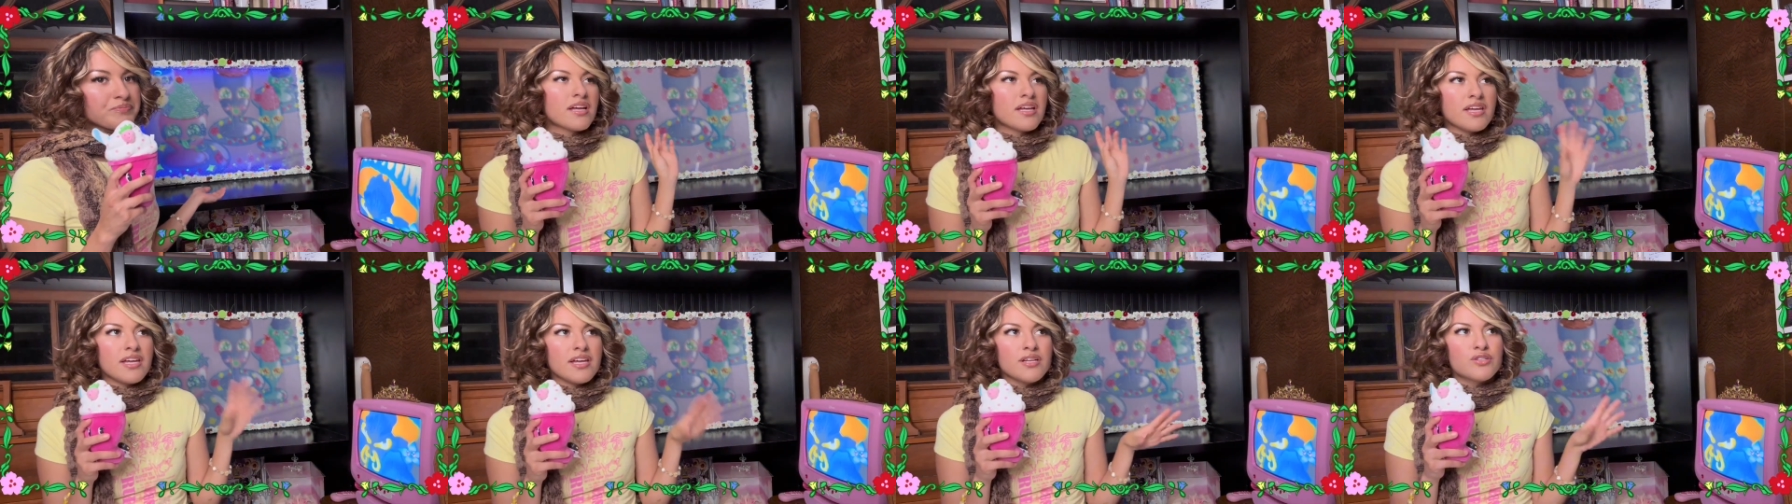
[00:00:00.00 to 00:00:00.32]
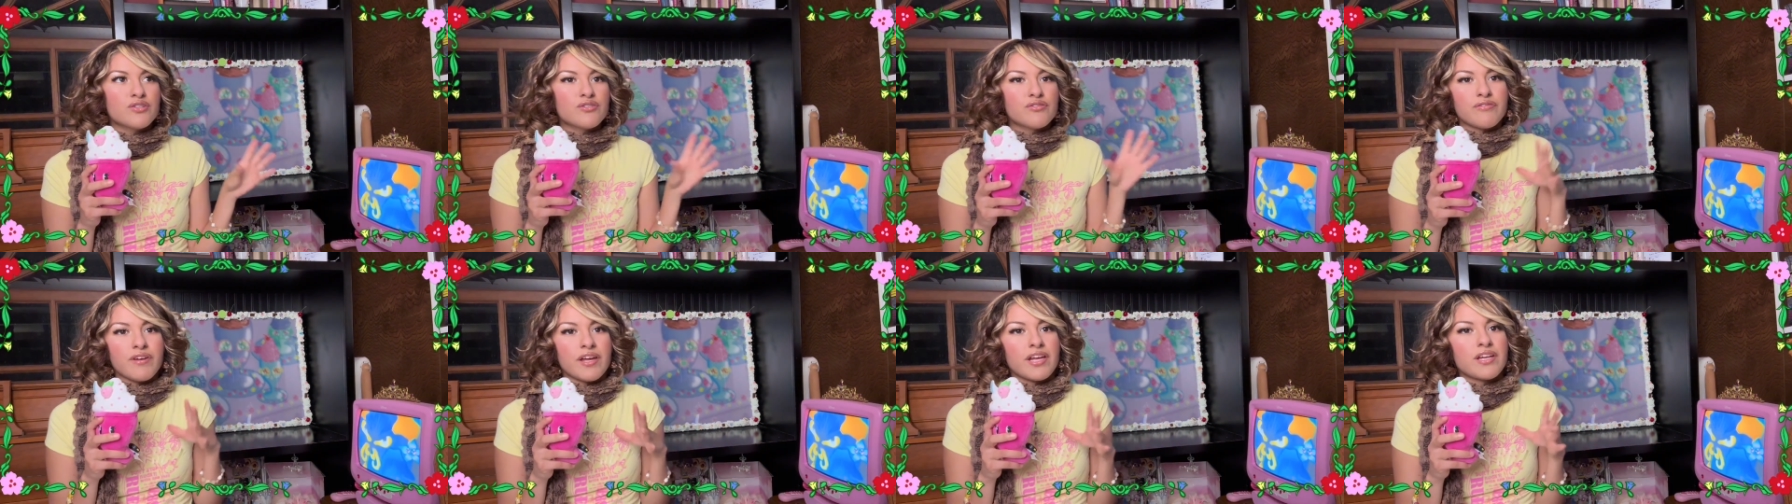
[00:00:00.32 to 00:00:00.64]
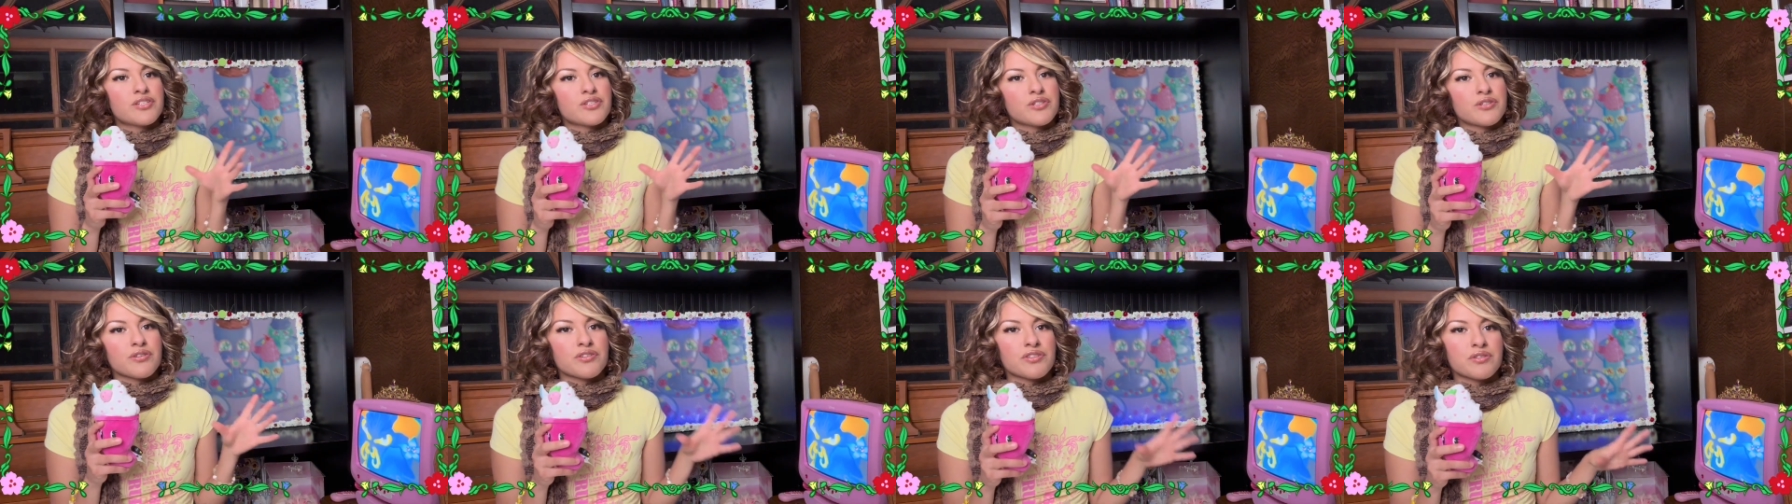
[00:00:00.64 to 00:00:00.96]
Each
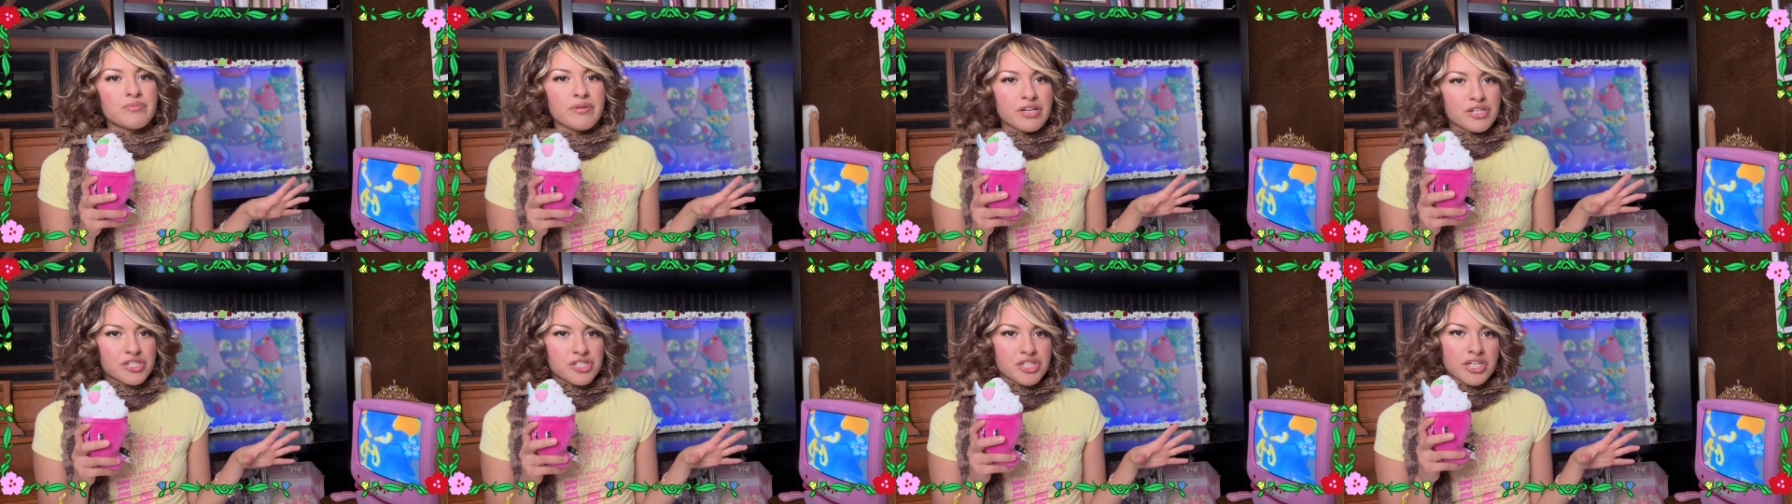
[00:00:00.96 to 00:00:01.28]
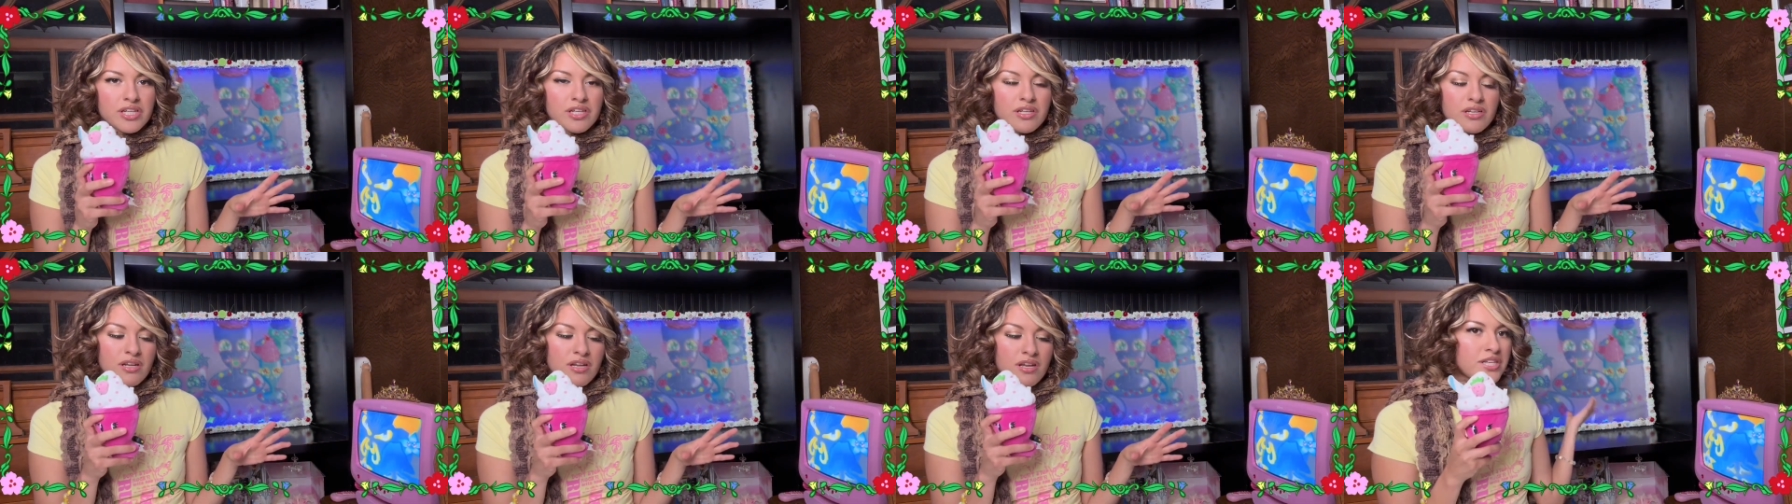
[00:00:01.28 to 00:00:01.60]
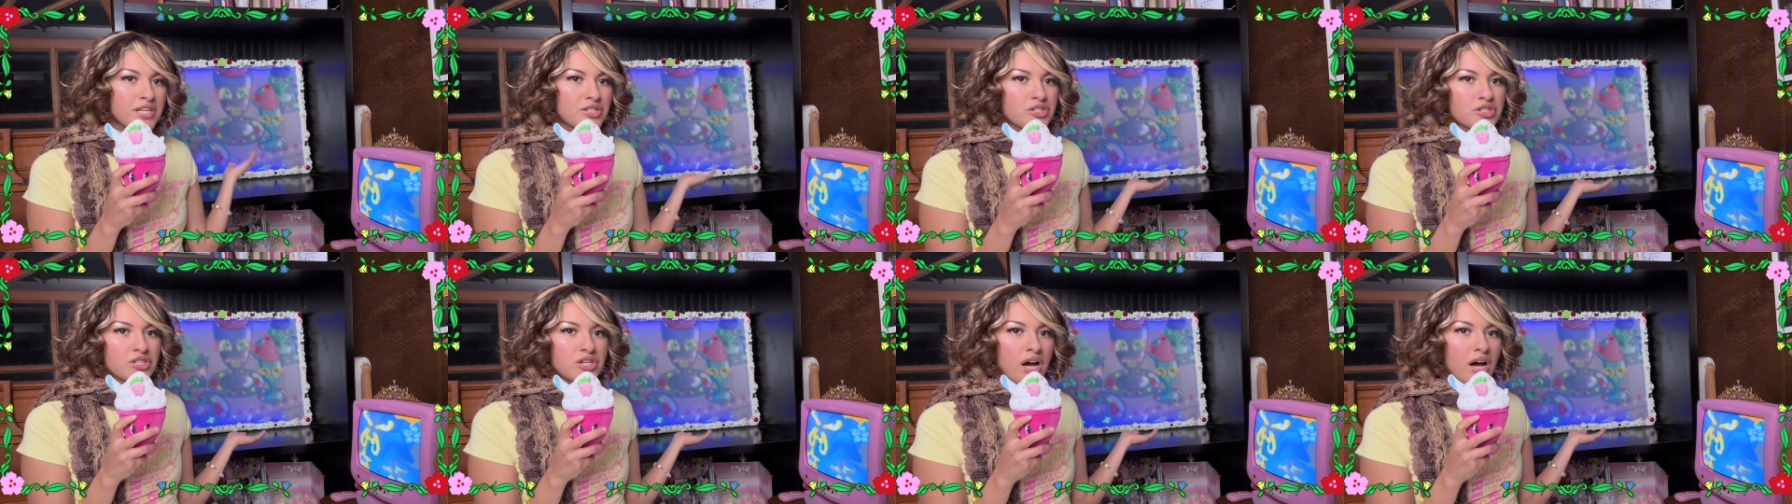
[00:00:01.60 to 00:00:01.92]
facial expression,
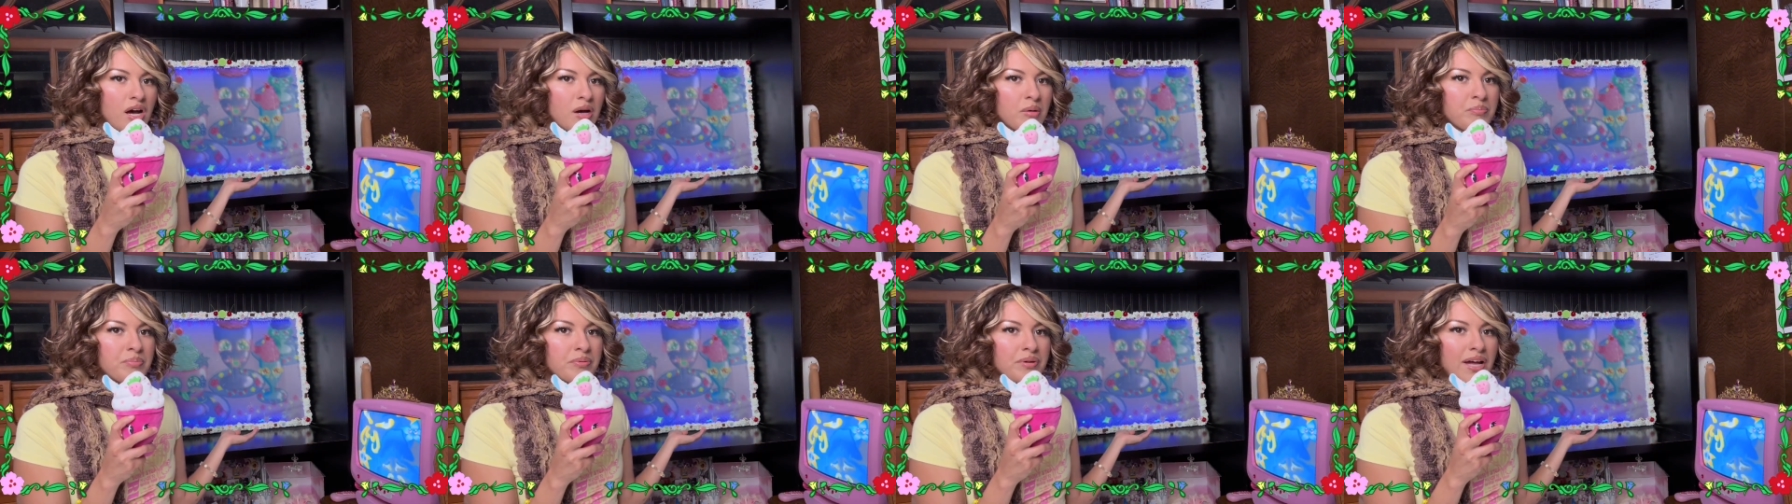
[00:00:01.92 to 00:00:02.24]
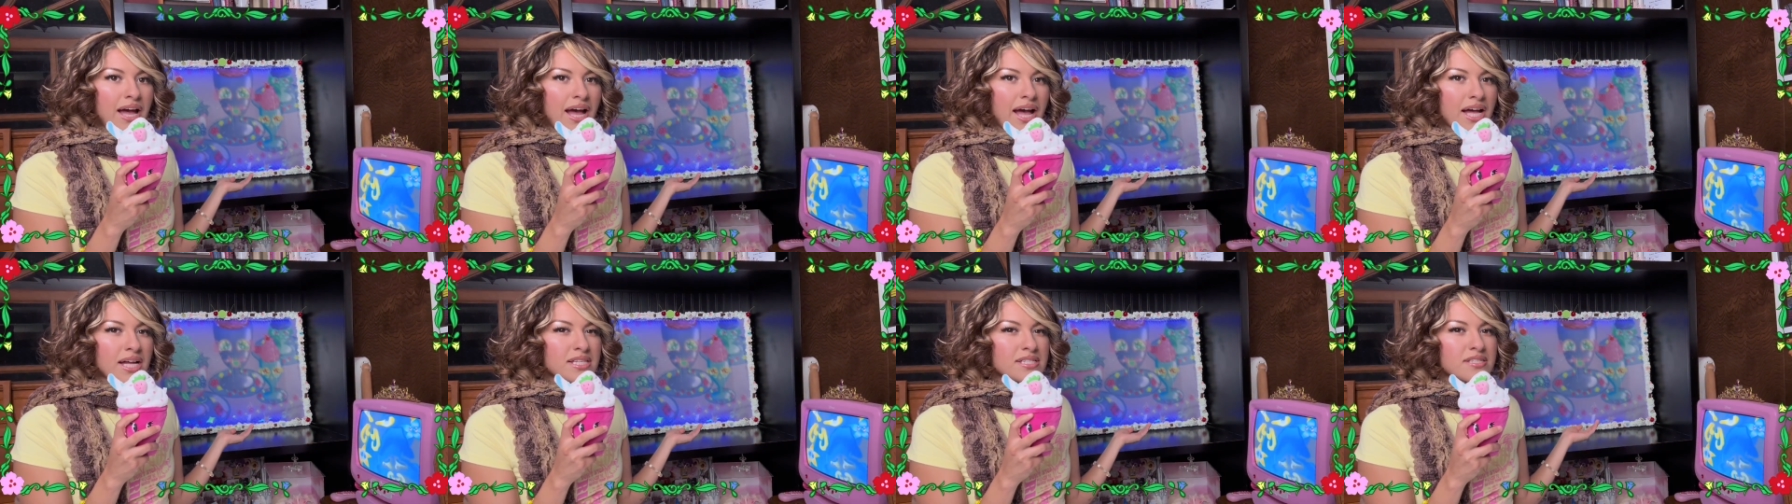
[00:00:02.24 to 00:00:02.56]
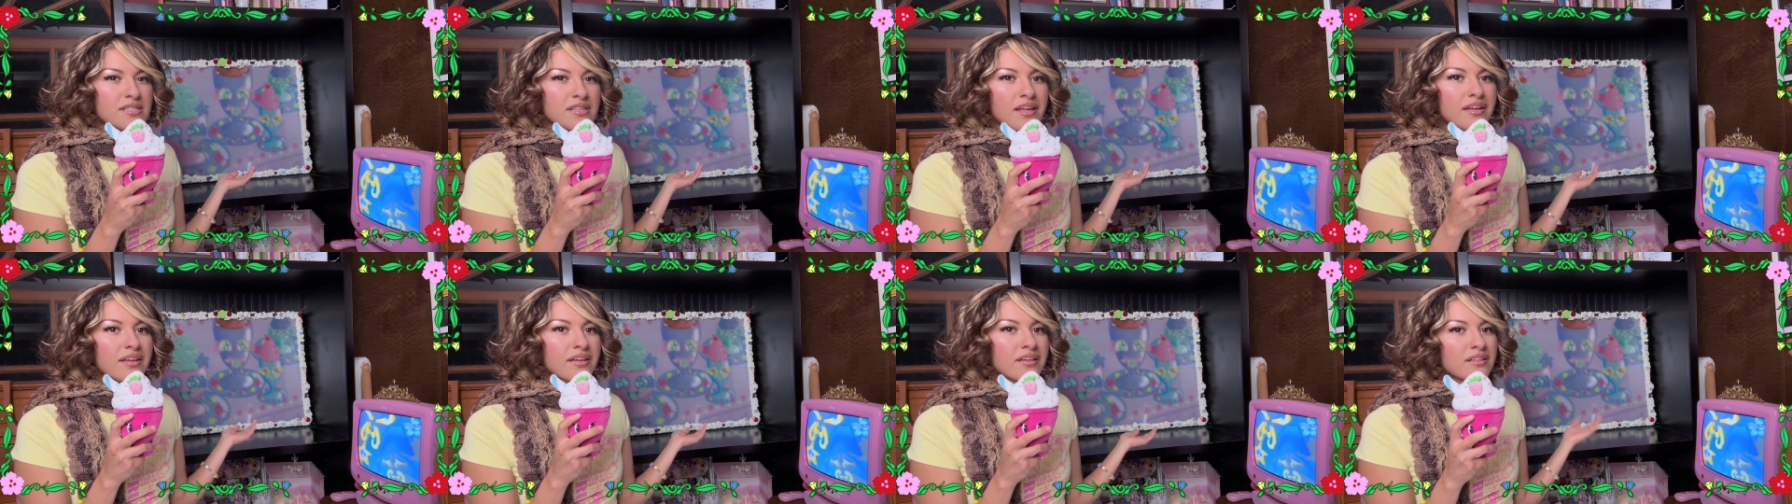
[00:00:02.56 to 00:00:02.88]
each cup has
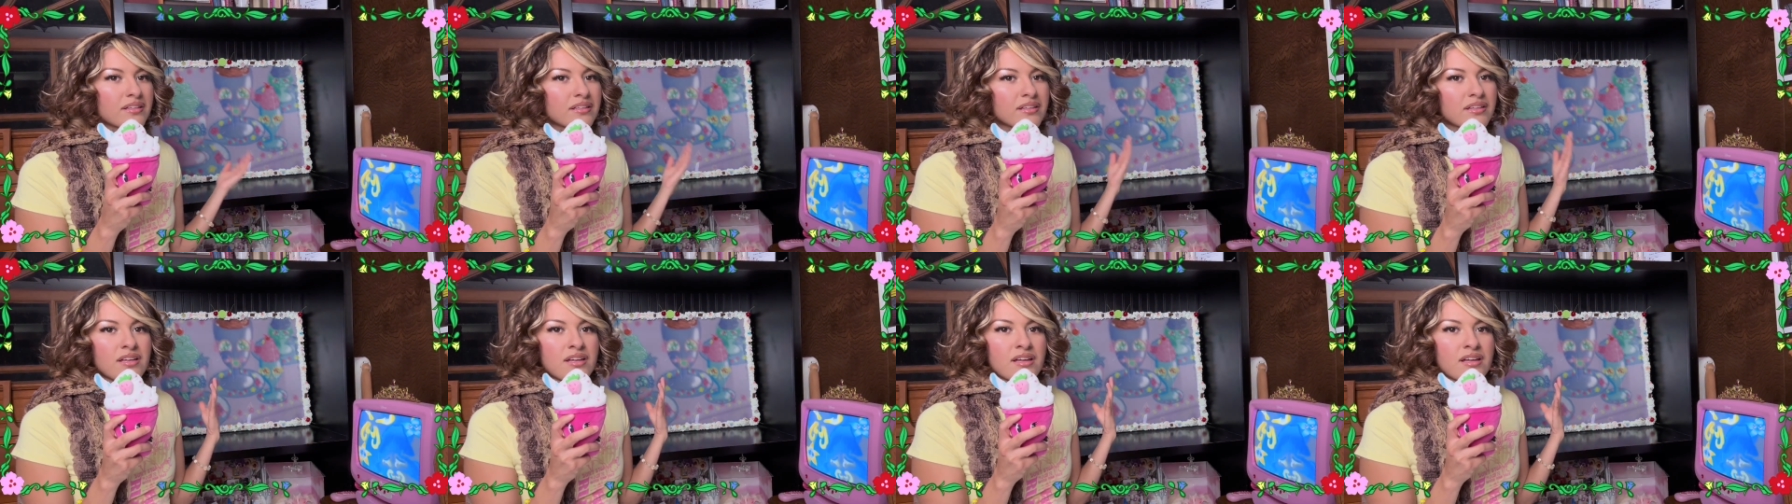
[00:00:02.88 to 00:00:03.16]
like,